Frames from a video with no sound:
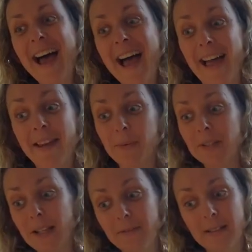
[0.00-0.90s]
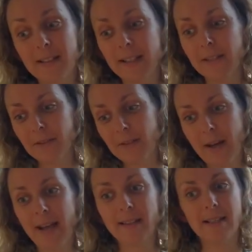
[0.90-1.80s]
And that wasn't even sealed, so I
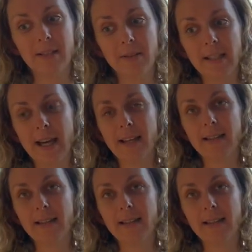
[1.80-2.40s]
hadn't sealed it yet.